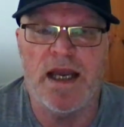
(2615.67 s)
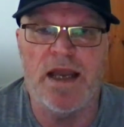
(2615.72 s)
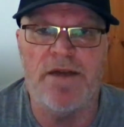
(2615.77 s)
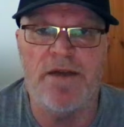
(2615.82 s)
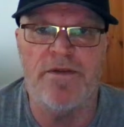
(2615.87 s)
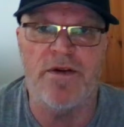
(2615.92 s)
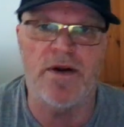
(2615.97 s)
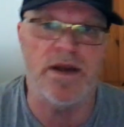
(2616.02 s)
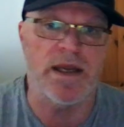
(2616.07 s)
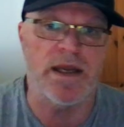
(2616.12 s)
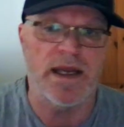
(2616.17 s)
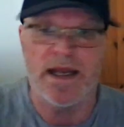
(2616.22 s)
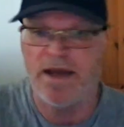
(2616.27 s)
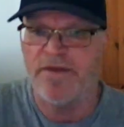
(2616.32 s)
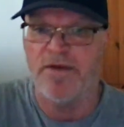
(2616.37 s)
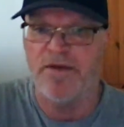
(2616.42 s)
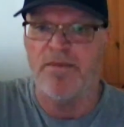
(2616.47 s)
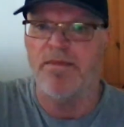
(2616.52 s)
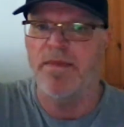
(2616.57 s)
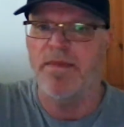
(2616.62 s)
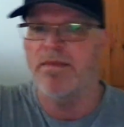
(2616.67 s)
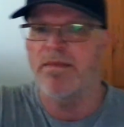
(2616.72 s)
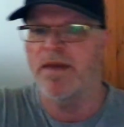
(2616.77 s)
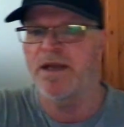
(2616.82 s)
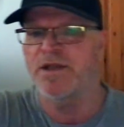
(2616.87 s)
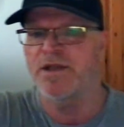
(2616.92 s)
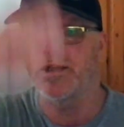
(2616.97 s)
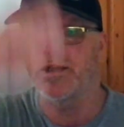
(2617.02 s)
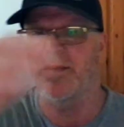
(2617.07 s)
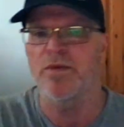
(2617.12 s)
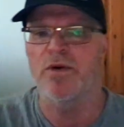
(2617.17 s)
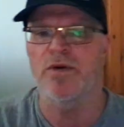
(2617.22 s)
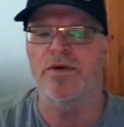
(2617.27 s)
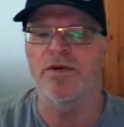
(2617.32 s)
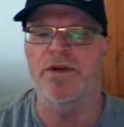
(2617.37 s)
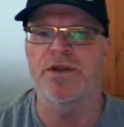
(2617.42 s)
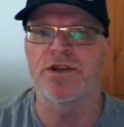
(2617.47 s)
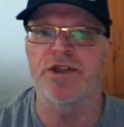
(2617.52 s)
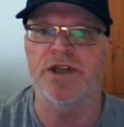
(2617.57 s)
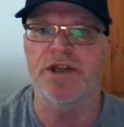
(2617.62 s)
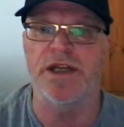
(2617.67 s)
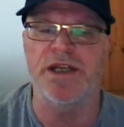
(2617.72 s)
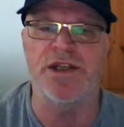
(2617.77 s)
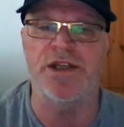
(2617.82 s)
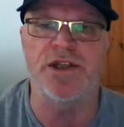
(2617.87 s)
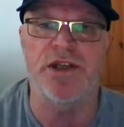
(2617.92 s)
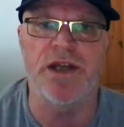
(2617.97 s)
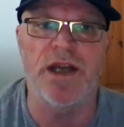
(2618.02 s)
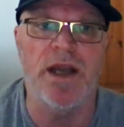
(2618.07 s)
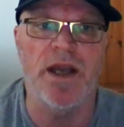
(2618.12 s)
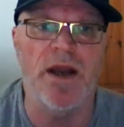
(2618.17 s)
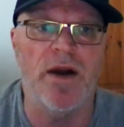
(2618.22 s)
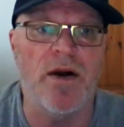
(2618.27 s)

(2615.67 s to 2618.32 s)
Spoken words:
If I could have a magic wand and change it,